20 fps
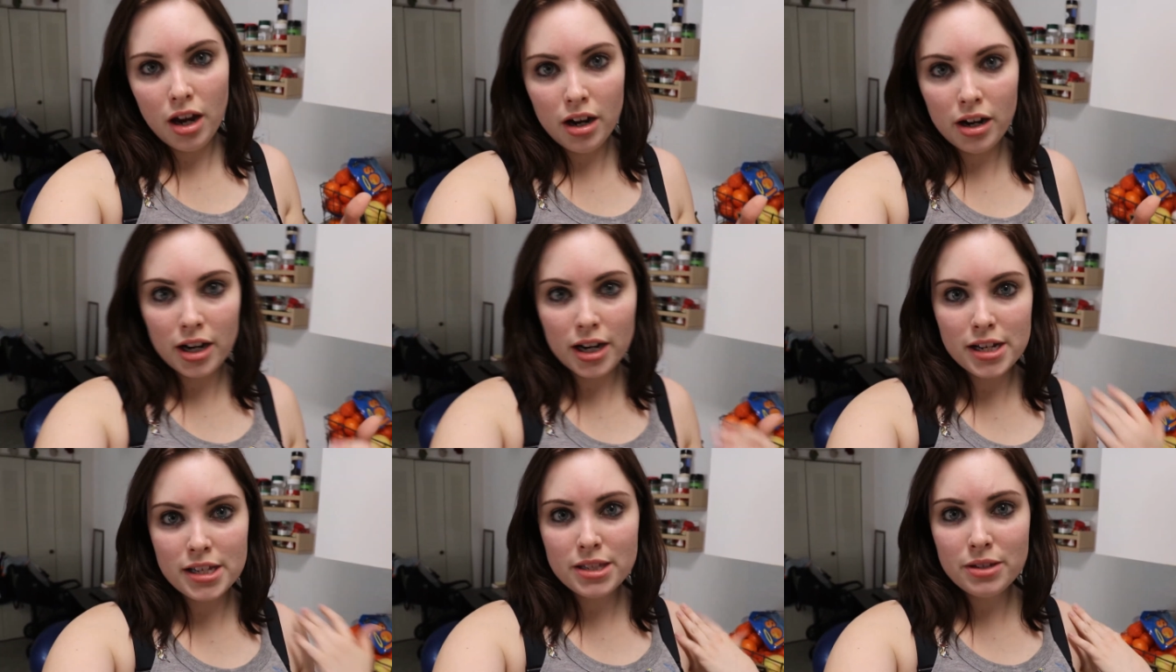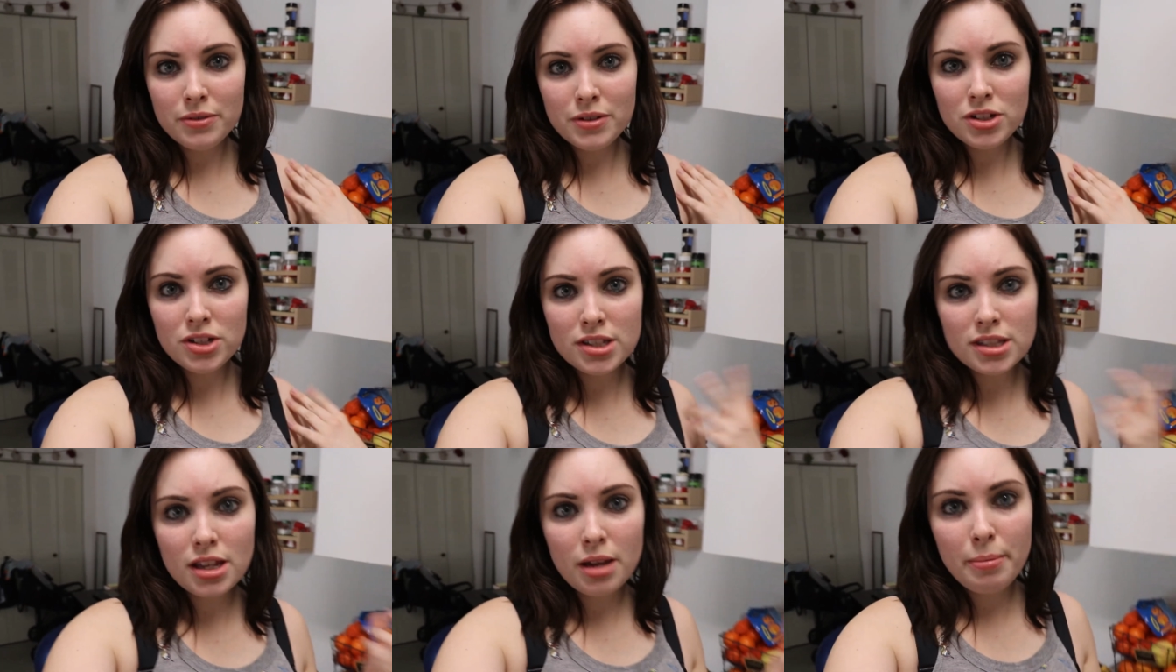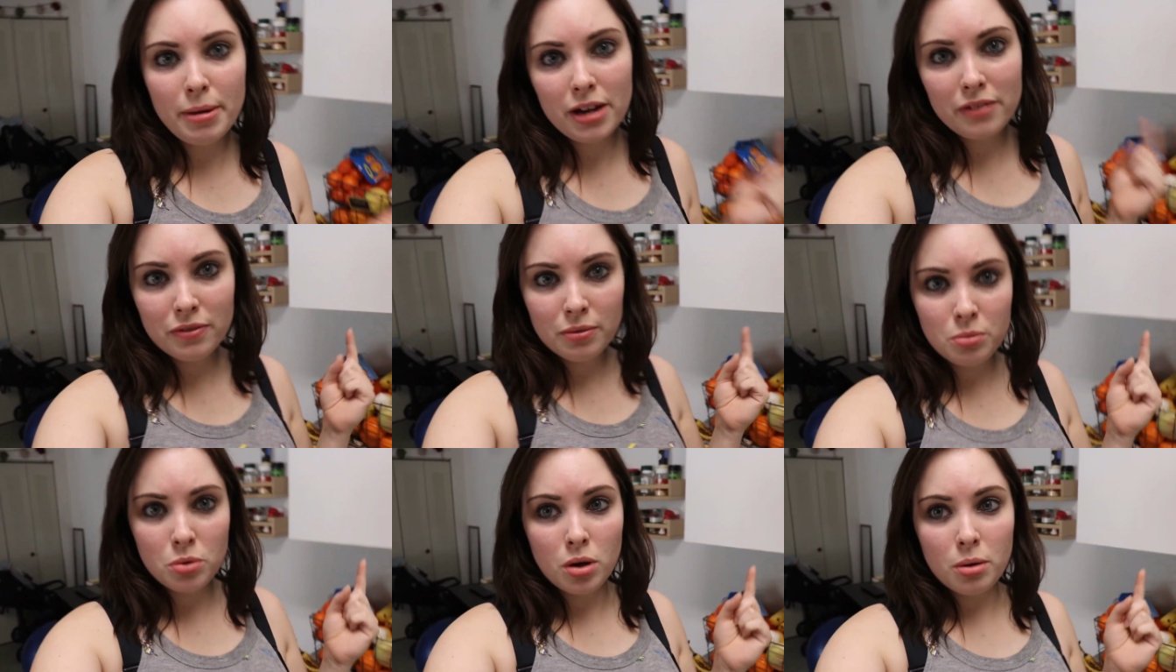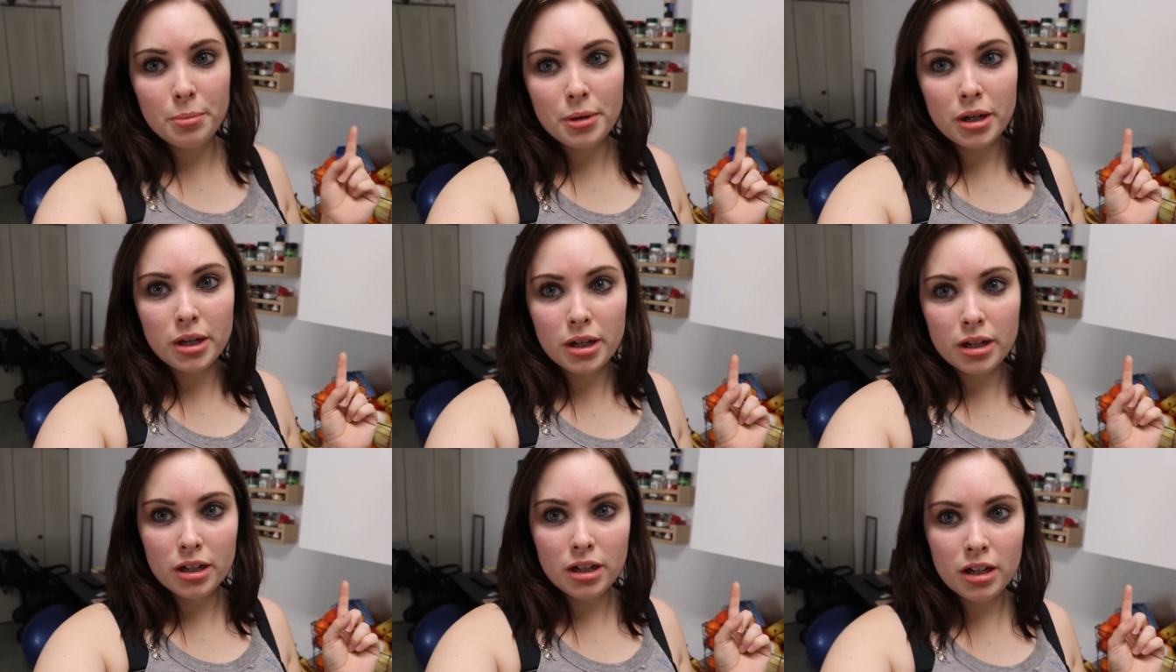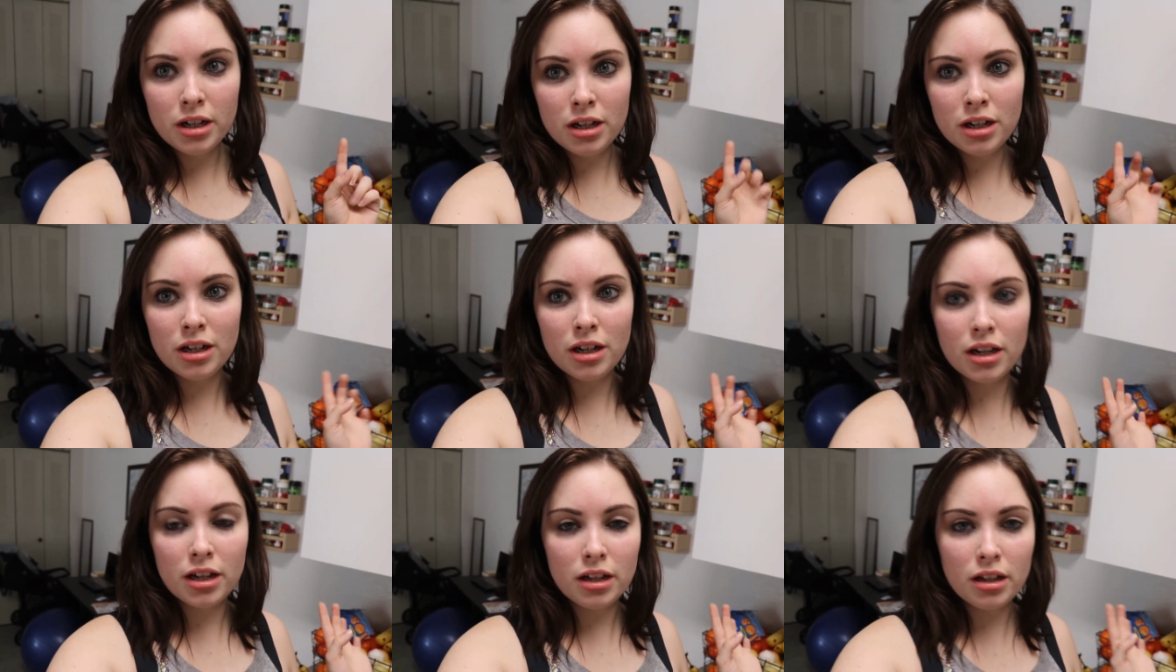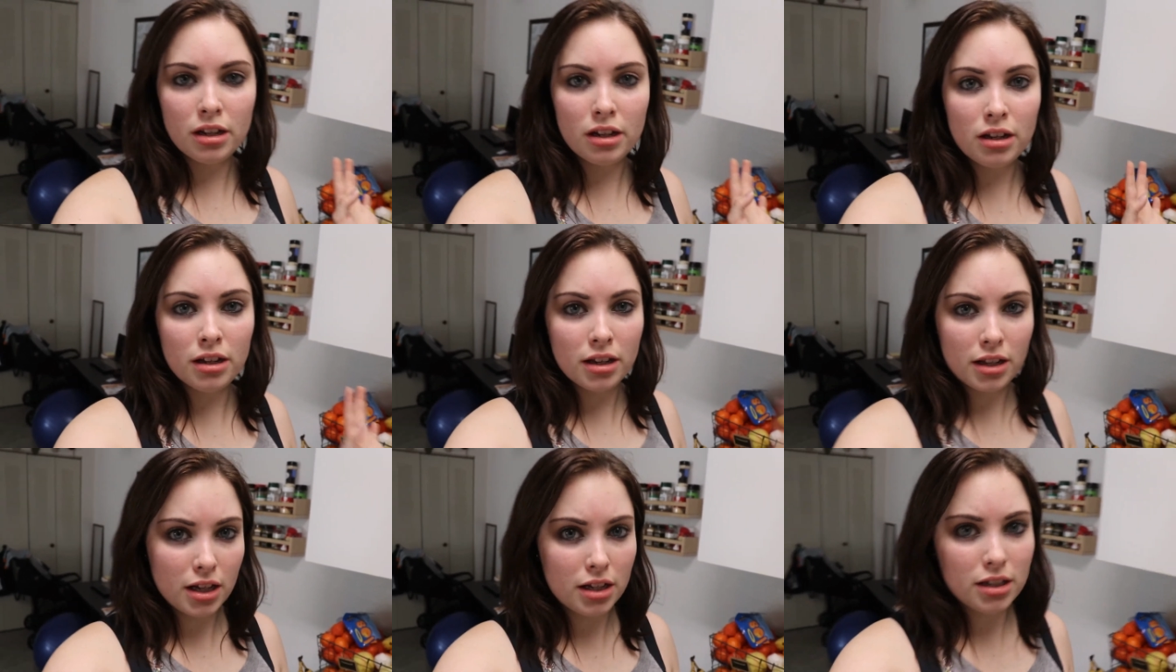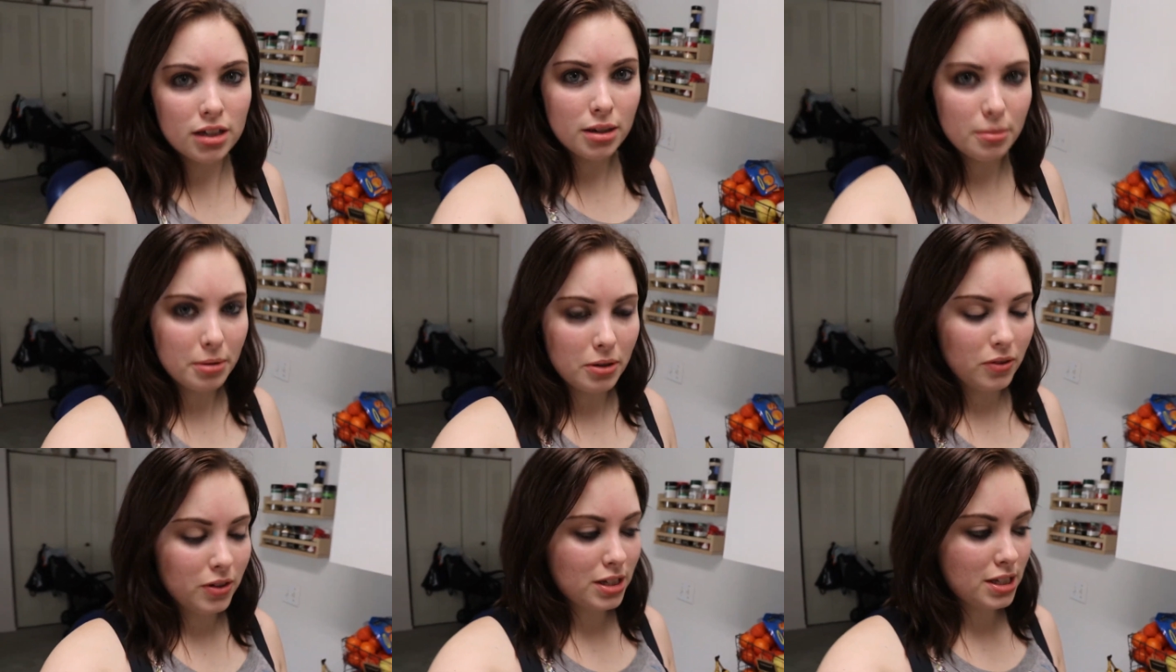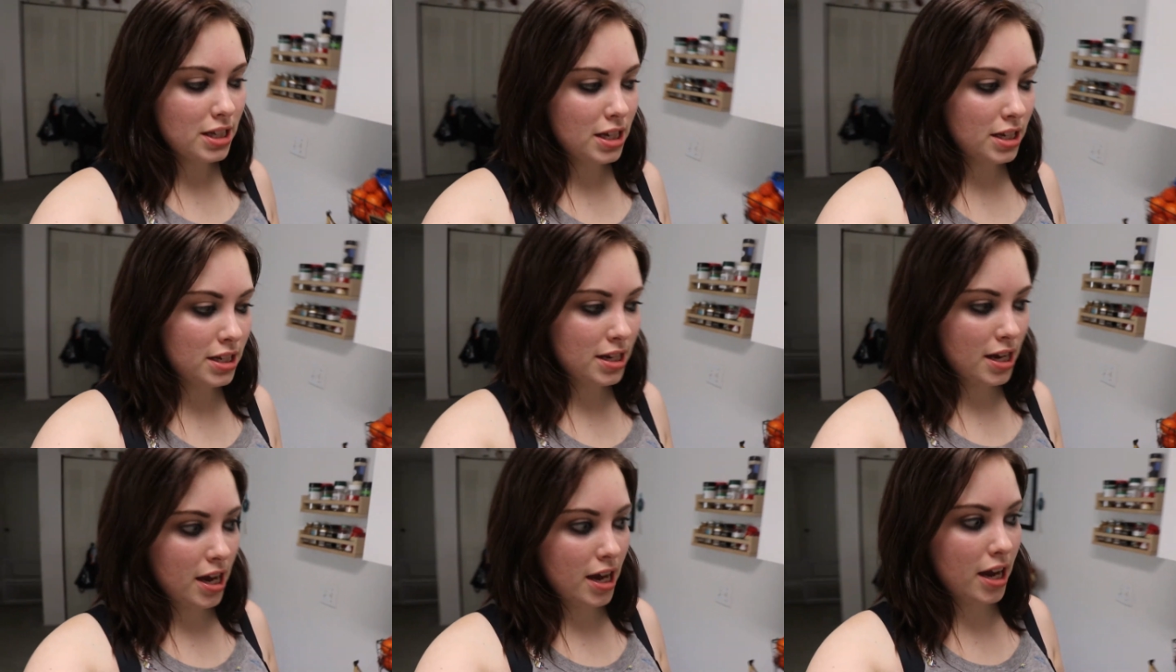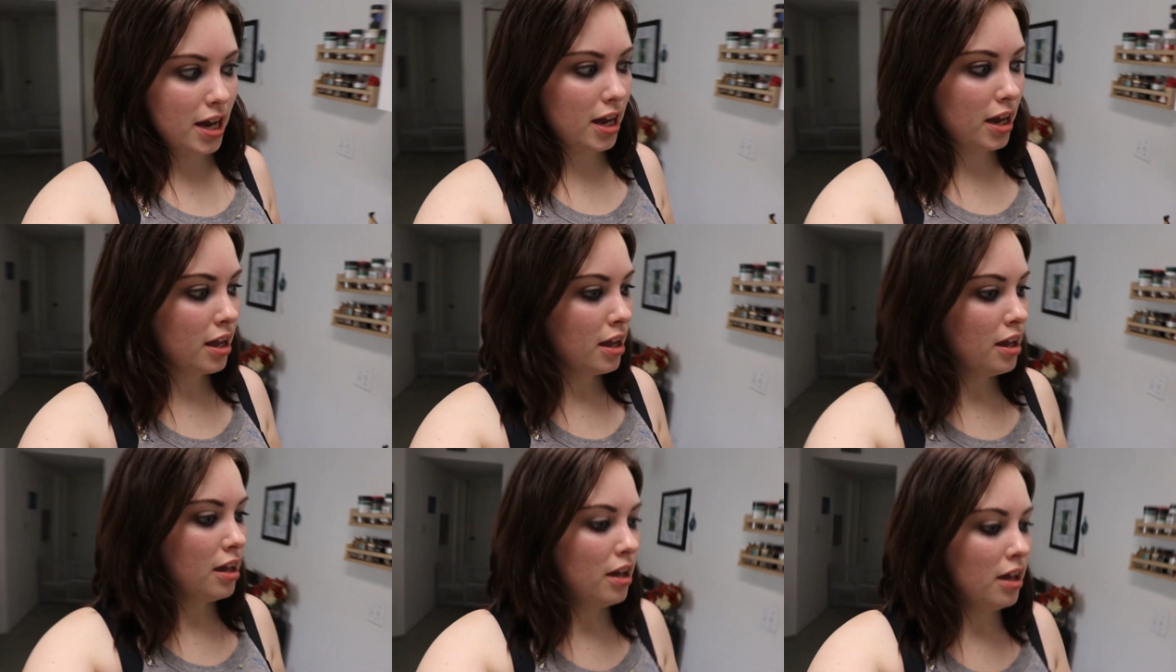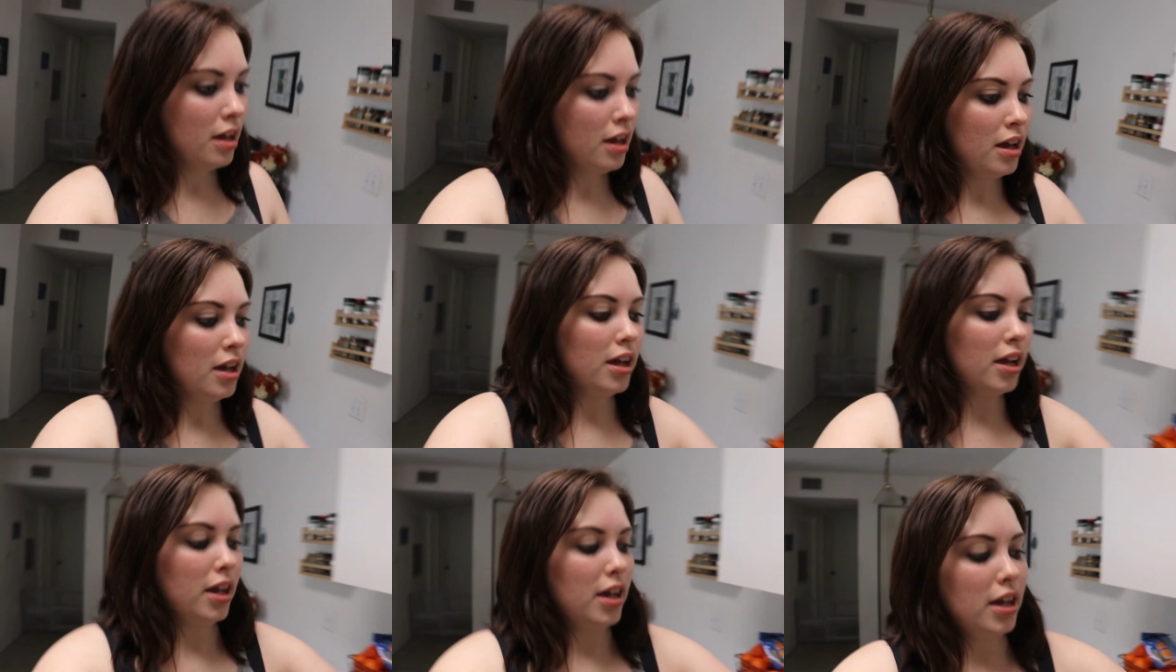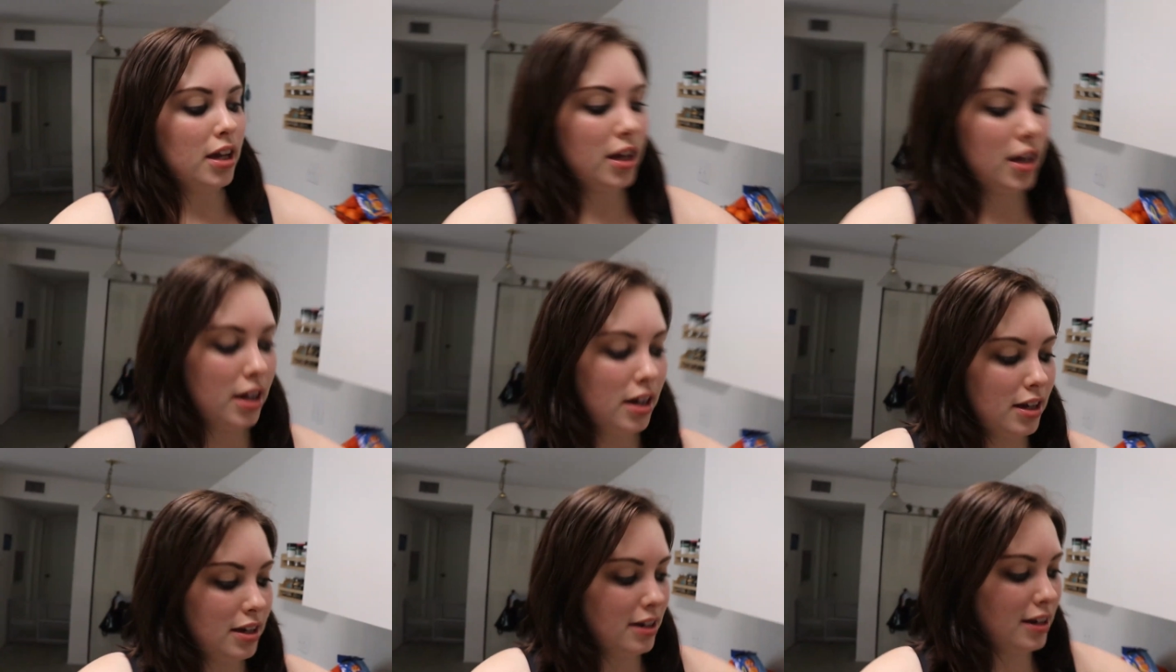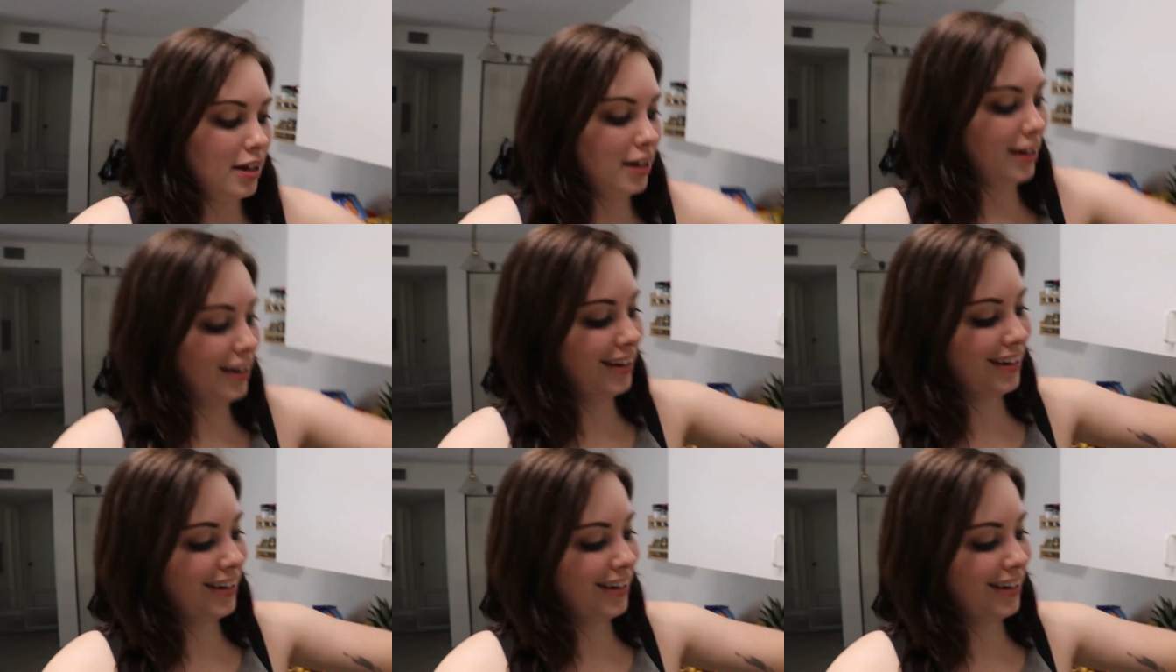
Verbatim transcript: All right, so we just got back from Walmart. I ended up going today and